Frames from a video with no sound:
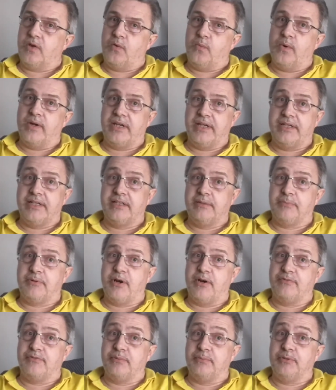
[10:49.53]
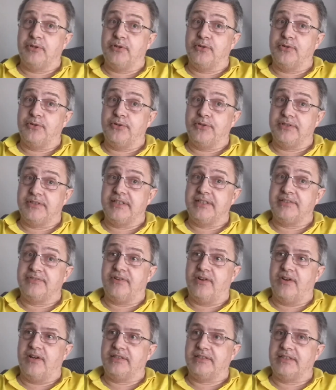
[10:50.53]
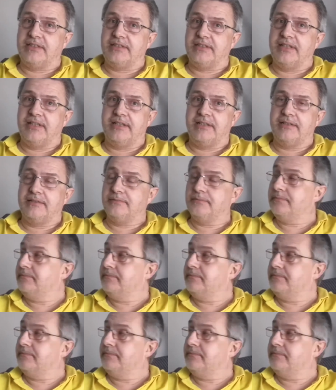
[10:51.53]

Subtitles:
Waiting at the bathroom door because there's flies in there.